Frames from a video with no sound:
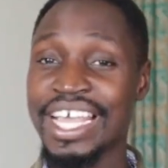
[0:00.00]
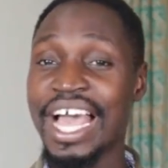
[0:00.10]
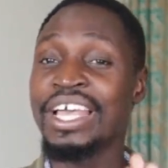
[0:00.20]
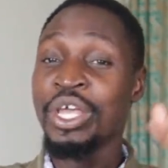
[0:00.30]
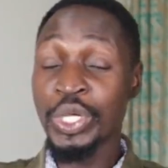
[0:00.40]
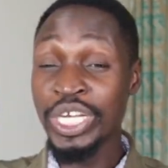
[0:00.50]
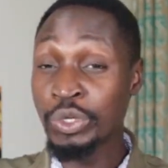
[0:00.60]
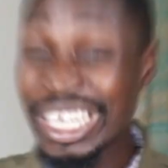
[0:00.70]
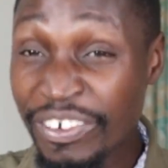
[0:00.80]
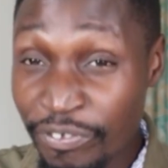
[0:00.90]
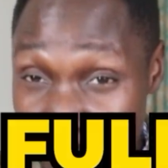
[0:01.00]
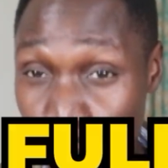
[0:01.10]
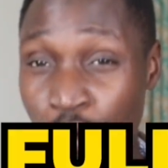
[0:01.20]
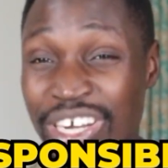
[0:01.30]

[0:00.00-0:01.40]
Yeah, you need to take full